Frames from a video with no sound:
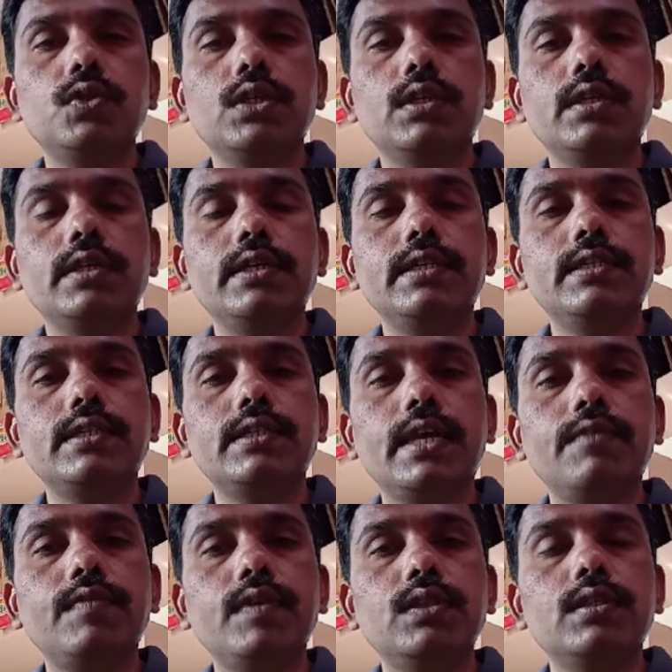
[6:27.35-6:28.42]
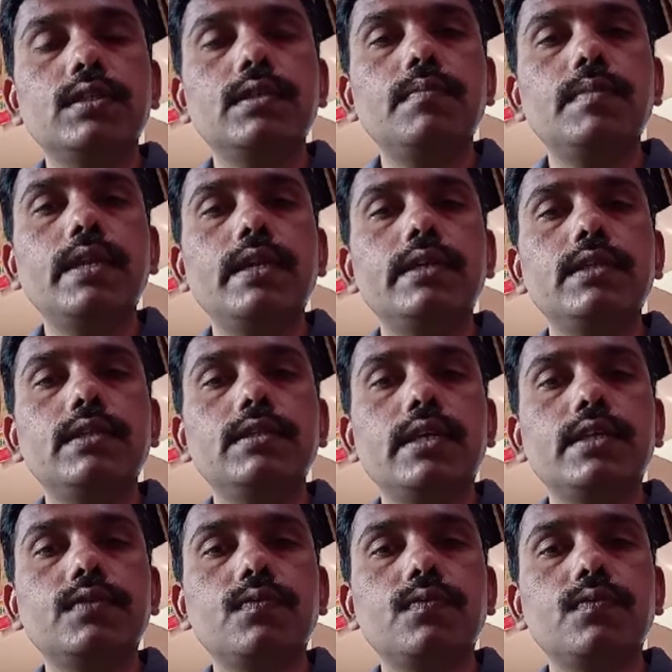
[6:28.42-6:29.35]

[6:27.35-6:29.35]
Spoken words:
it is having the similarities as far